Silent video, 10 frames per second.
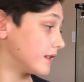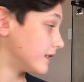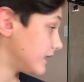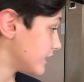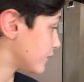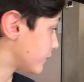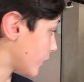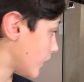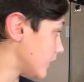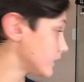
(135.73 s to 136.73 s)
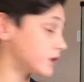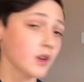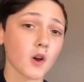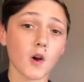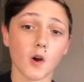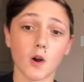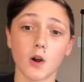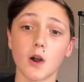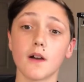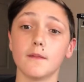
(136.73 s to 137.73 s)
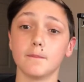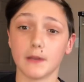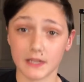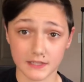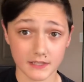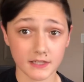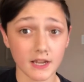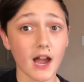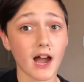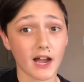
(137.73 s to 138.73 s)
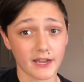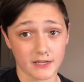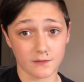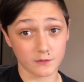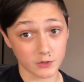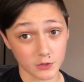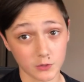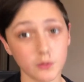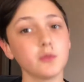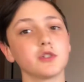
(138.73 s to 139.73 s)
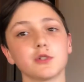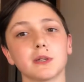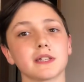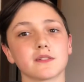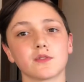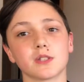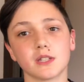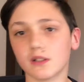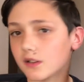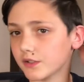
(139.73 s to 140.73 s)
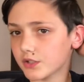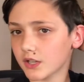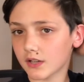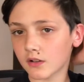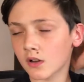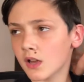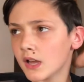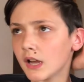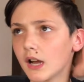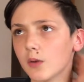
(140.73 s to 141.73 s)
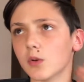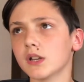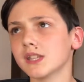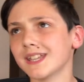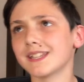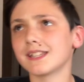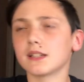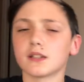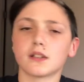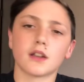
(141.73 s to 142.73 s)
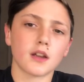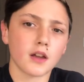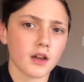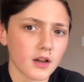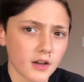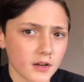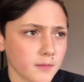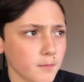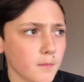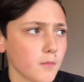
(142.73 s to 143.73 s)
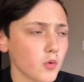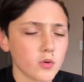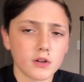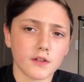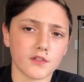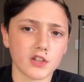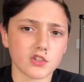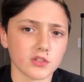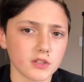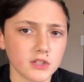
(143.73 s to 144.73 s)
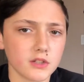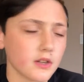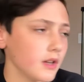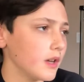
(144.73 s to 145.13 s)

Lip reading: These frogs are amazing. I have two, which you guys have seen on the channel. I want to get more eventually,